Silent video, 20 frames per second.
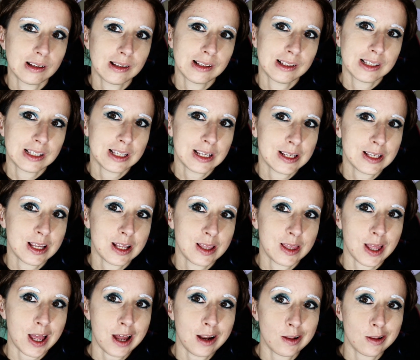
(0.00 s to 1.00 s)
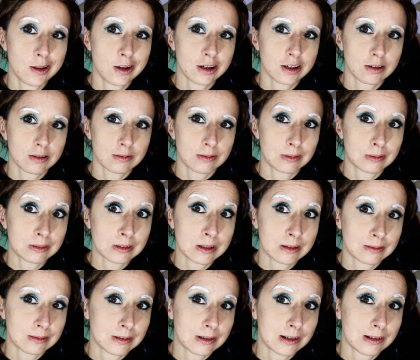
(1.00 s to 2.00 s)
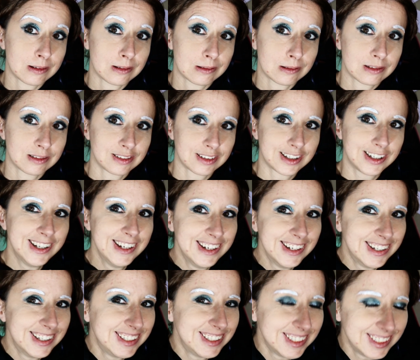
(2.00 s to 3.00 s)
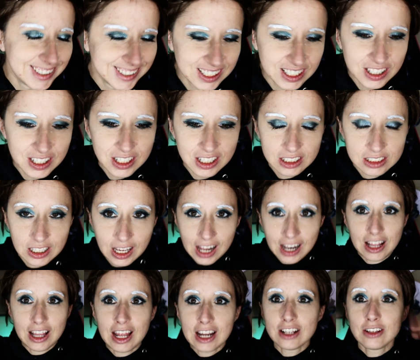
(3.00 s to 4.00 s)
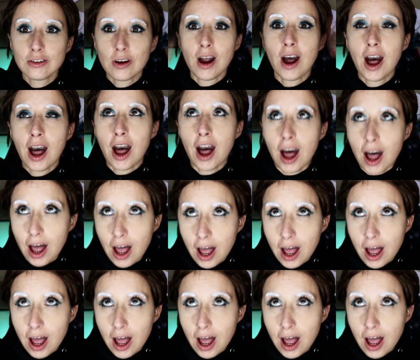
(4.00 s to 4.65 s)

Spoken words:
Isn't that a look? Wow, wow. Gotta let it dry.